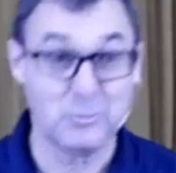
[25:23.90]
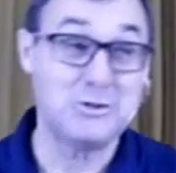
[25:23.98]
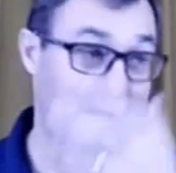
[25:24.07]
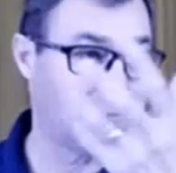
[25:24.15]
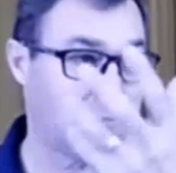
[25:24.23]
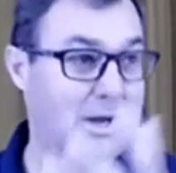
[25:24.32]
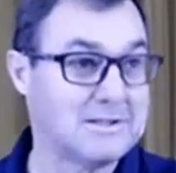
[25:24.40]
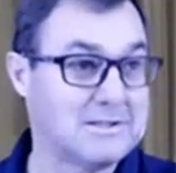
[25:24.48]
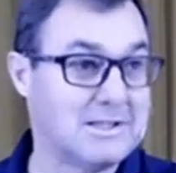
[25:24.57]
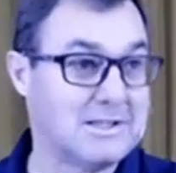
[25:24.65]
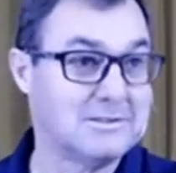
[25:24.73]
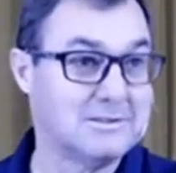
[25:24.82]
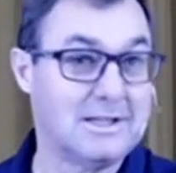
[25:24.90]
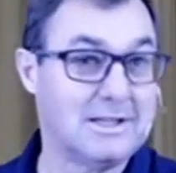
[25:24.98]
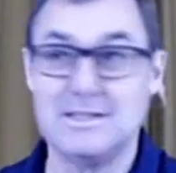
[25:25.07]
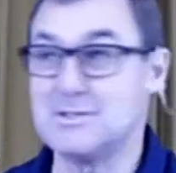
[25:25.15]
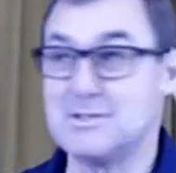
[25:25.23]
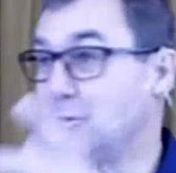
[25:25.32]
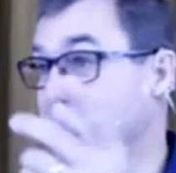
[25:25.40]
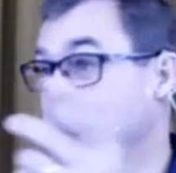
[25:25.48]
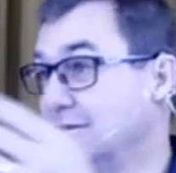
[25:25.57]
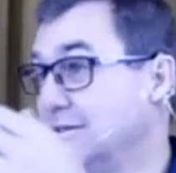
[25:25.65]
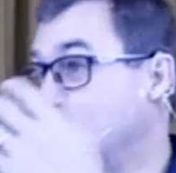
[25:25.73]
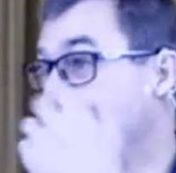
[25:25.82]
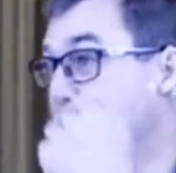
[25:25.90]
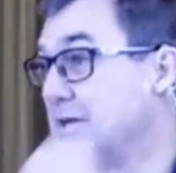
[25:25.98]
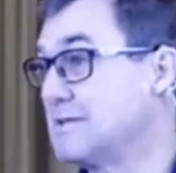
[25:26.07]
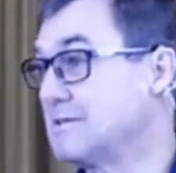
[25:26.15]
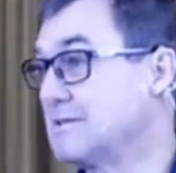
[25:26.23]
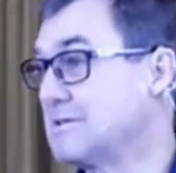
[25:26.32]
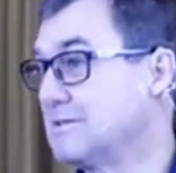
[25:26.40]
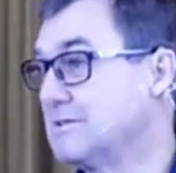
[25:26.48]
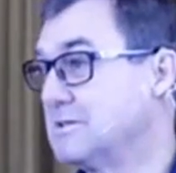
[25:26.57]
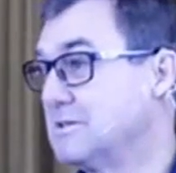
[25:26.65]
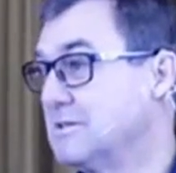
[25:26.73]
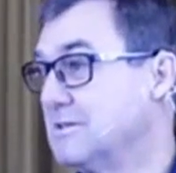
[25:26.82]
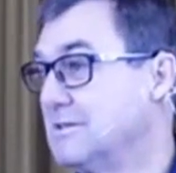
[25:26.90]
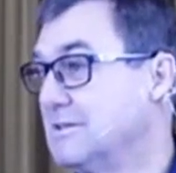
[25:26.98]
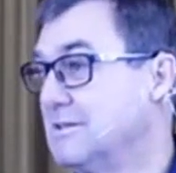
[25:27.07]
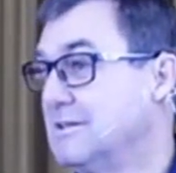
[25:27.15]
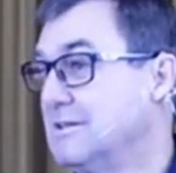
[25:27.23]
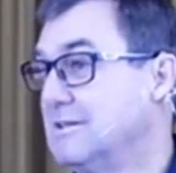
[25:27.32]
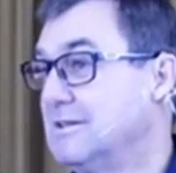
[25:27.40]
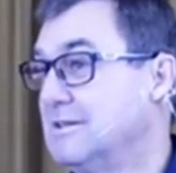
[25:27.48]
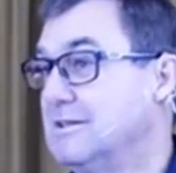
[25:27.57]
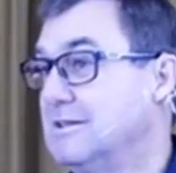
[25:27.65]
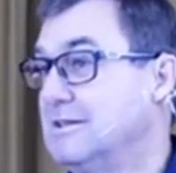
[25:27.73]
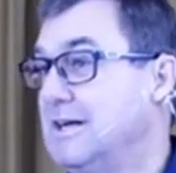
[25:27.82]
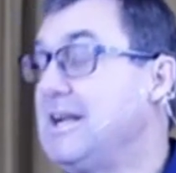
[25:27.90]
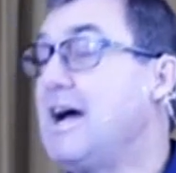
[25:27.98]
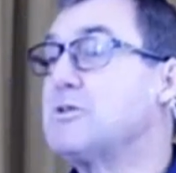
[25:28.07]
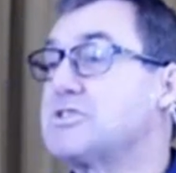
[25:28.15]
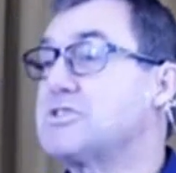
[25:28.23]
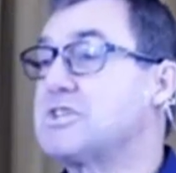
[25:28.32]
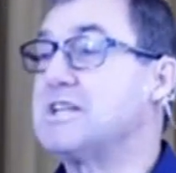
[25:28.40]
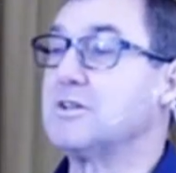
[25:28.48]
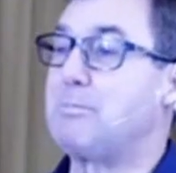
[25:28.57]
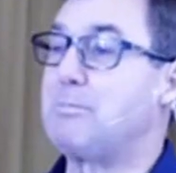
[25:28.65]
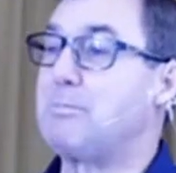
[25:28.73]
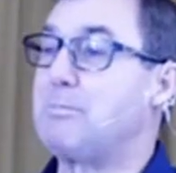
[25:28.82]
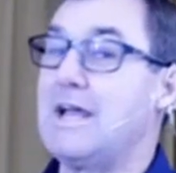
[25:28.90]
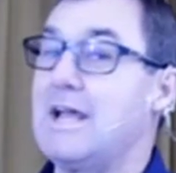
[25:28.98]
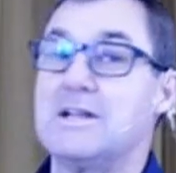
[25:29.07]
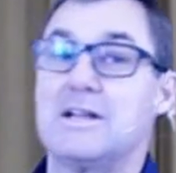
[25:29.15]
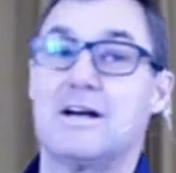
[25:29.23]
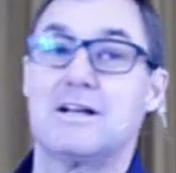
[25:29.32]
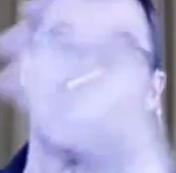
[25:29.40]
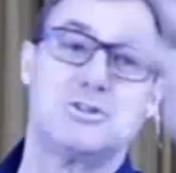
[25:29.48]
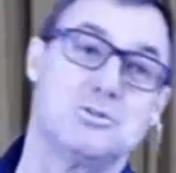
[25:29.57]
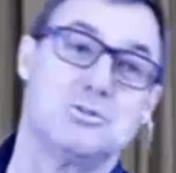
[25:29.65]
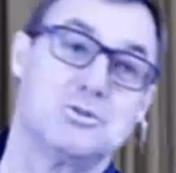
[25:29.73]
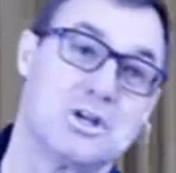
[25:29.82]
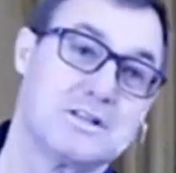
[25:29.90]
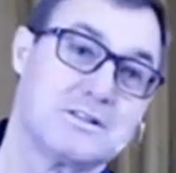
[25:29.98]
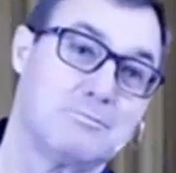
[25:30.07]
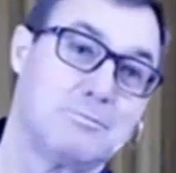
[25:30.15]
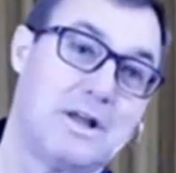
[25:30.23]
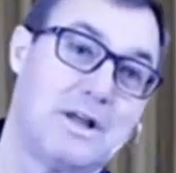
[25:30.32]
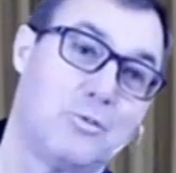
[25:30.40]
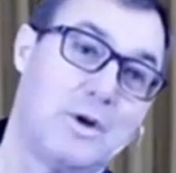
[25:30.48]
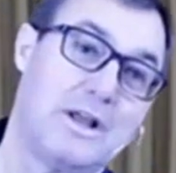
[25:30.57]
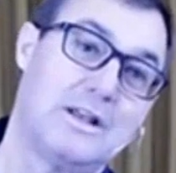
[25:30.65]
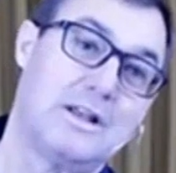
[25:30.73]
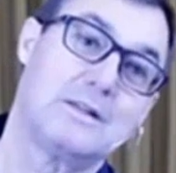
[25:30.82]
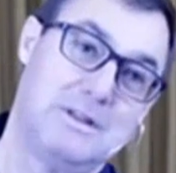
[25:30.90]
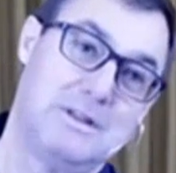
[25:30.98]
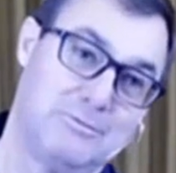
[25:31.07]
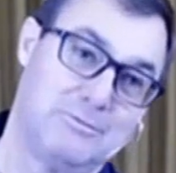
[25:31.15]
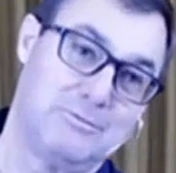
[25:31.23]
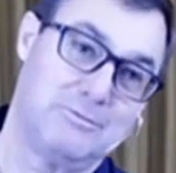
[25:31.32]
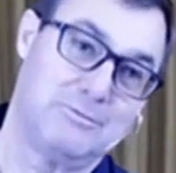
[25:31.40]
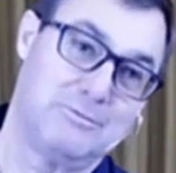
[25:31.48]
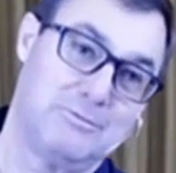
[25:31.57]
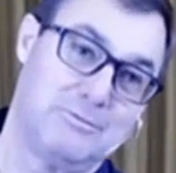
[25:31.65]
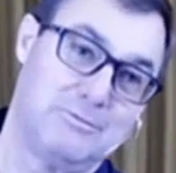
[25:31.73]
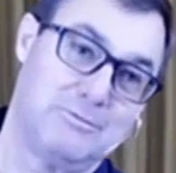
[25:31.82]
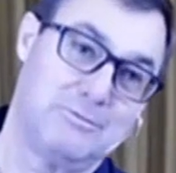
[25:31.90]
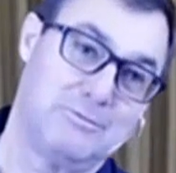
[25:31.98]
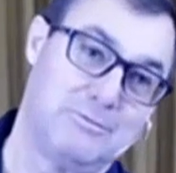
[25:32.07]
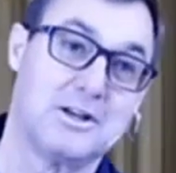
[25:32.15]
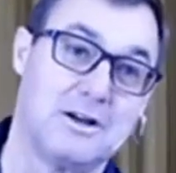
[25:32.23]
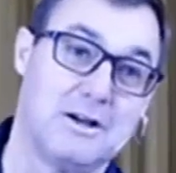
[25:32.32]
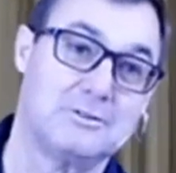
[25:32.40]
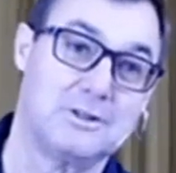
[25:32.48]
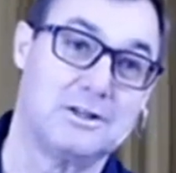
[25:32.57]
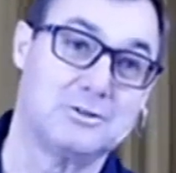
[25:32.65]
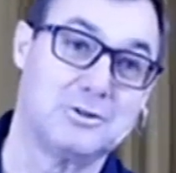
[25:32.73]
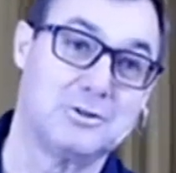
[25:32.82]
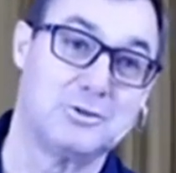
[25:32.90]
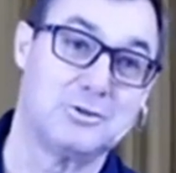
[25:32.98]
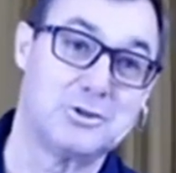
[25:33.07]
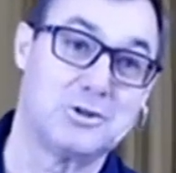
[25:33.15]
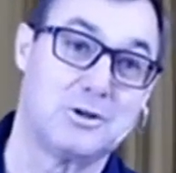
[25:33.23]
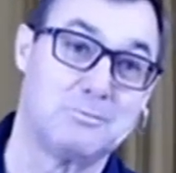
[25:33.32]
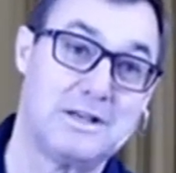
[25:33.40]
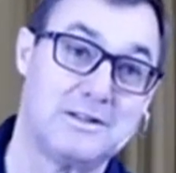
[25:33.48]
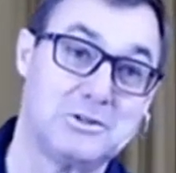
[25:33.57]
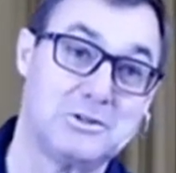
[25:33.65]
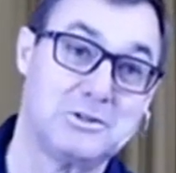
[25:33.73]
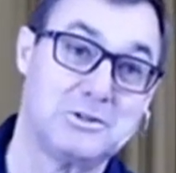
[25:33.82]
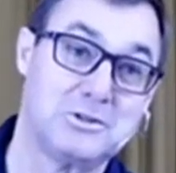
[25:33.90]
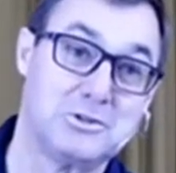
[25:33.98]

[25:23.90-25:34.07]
We do have a pilot here, at least one in our presence. And I was sitting on the plane and I said to you, Jason, by the way, let me fly the plane. I think I know how to do the job better than you.